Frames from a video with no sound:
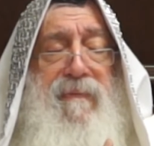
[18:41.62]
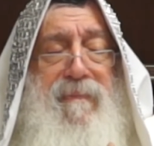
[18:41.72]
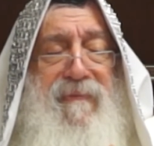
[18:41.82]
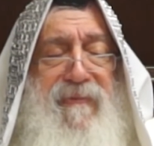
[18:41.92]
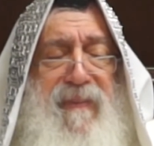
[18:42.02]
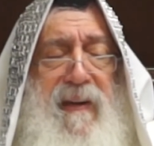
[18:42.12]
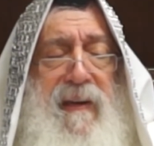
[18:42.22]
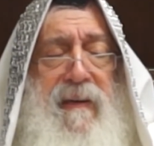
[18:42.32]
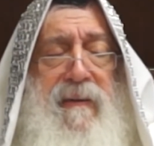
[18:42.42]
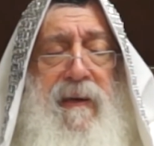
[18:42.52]

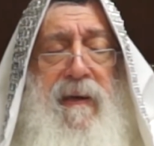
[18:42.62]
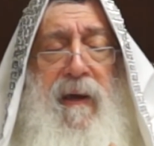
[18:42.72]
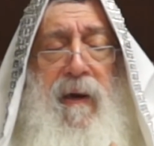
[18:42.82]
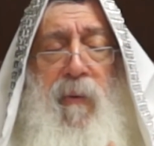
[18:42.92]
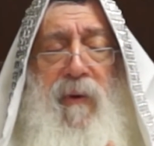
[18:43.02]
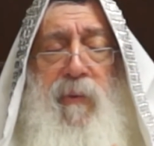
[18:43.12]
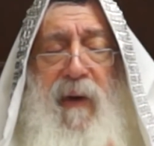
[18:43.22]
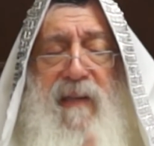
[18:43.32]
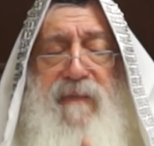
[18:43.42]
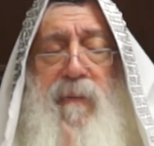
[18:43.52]
feeling the what
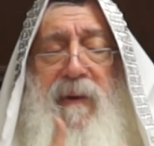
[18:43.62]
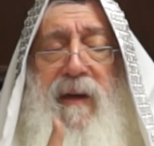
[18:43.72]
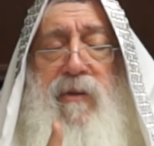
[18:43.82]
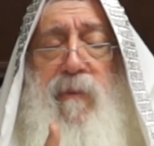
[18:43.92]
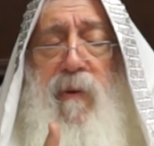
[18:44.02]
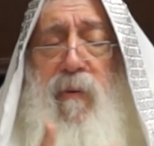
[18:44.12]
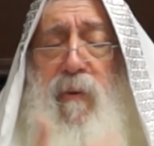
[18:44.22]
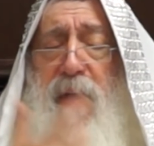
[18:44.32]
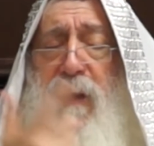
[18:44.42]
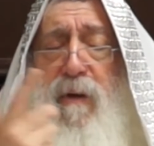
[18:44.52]
we ask from HaKadosh Baruch
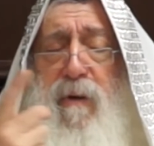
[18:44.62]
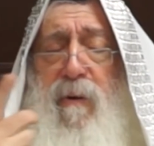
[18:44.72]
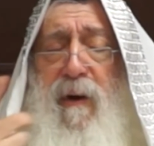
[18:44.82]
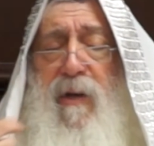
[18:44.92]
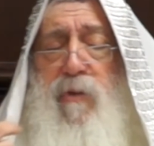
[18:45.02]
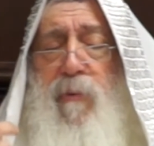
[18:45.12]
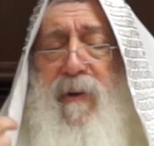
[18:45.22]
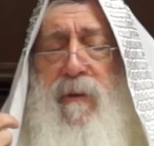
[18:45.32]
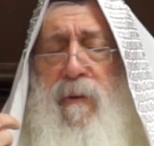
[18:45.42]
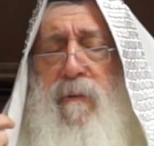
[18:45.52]
Hu. You know HaKadosh Baruch
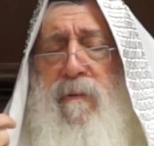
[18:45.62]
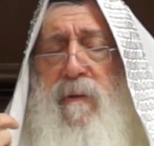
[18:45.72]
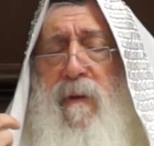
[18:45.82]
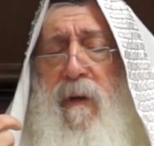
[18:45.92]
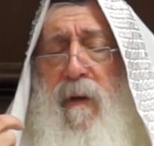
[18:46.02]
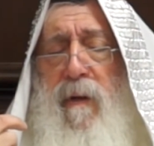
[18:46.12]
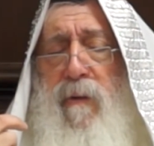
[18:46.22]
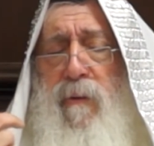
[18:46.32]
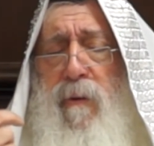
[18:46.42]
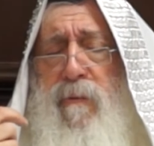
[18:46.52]
Hu knows.
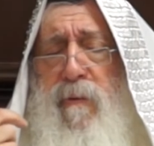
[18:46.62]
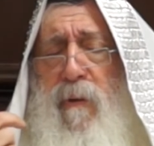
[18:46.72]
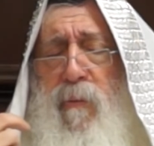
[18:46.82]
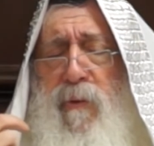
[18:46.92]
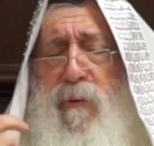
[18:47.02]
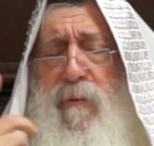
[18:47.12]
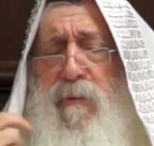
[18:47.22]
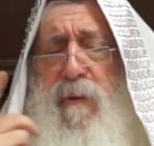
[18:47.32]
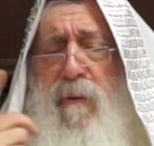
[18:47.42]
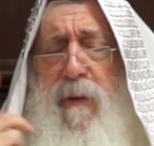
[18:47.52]
Don't, we don't,
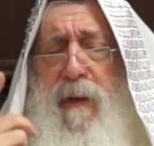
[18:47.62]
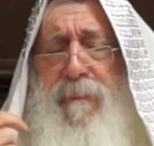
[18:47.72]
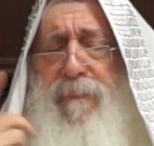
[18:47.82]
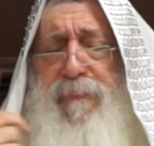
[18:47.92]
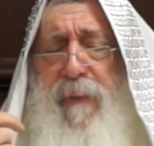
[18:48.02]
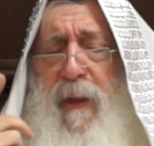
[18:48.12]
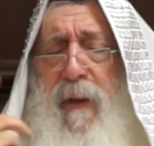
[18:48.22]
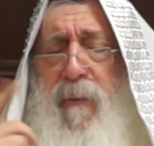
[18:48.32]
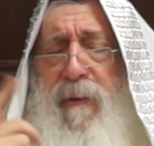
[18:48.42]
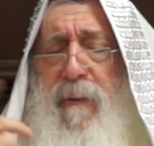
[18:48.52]
uh,
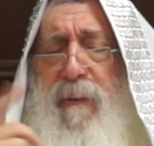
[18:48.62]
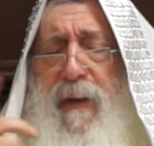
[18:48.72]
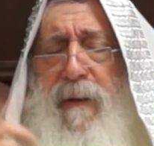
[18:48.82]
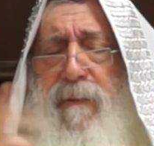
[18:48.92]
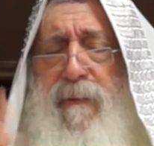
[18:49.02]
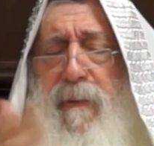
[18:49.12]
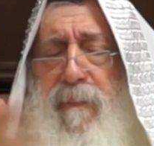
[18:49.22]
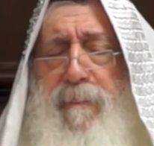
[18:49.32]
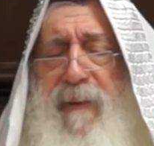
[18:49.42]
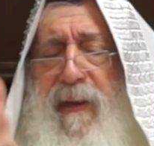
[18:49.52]
we, we cannot uh,
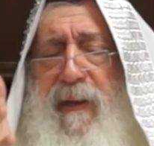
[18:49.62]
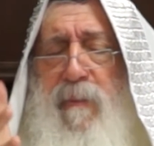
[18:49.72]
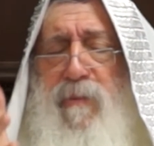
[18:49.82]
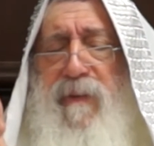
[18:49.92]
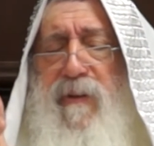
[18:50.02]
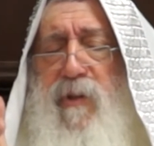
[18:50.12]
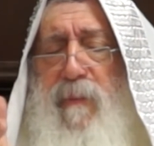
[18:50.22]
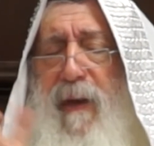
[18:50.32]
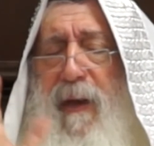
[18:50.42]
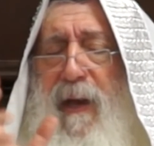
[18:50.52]
play games with
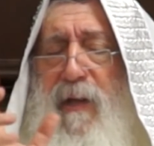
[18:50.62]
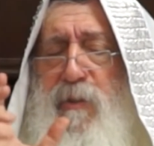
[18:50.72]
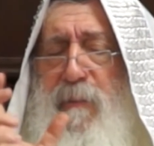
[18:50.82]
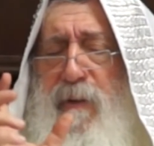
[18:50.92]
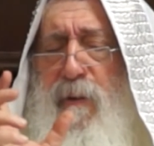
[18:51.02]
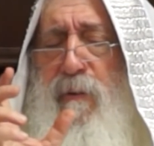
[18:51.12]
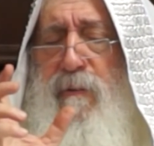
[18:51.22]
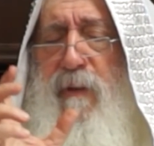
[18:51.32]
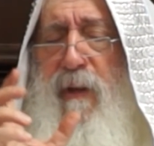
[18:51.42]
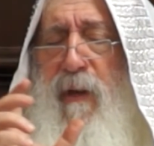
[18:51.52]
Hashem. Hashem, He
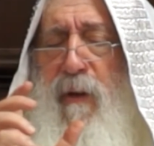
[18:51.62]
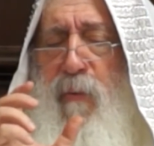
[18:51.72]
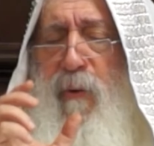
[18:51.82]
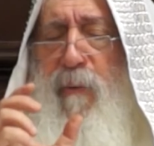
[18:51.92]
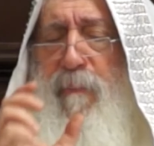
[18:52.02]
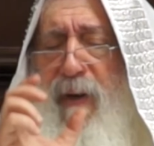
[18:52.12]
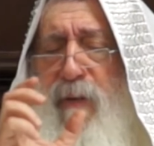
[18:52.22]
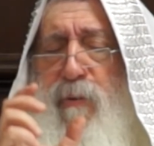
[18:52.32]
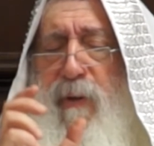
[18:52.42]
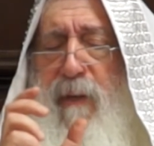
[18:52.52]
knows when we
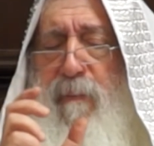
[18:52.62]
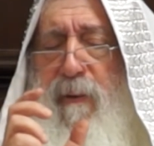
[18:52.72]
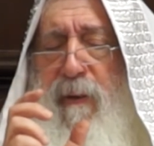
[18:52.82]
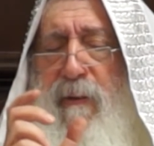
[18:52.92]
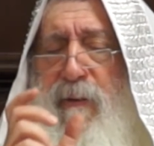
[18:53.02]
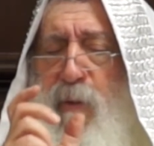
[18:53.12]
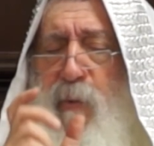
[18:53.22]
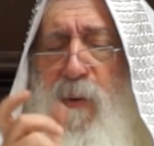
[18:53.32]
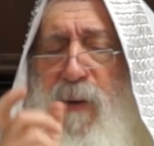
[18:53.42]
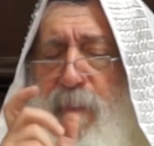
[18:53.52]
pray to Him the
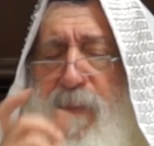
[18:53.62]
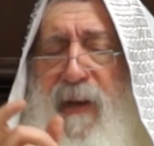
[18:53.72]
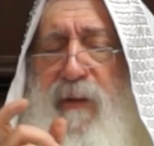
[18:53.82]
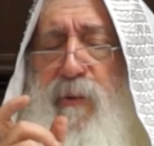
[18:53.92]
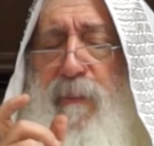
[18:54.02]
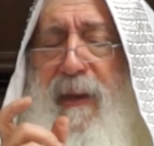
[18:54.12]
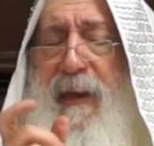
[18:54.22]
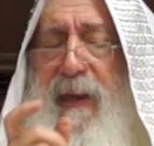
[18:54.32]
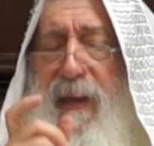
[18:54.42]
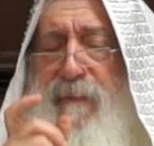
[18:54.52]
way we are praying to Him.
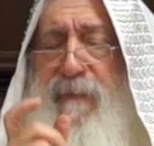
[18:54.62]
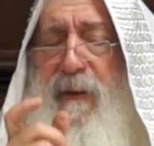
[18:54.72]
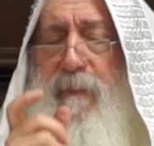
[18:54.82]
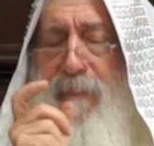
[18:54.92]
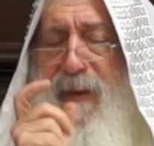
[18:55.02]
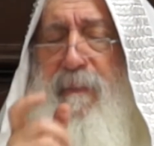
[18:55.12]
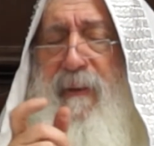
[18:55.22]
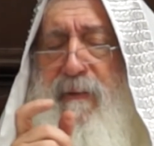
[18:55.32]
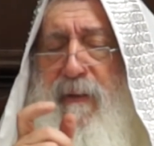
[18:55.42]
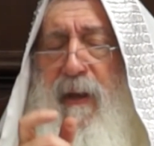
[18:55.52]
If
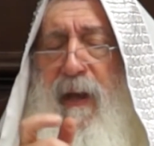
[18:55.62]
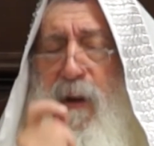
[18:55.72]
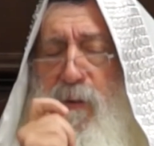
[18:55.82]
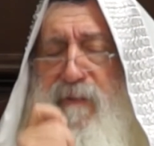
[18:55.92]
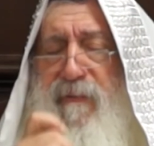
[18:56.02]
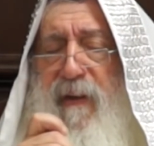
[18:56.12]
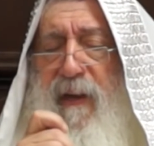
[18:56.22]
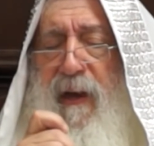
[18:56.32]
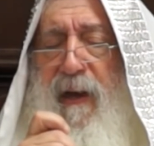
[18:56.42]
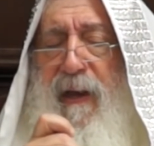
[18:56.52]
Behemet, our
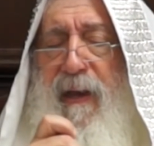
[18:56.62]
tefillah,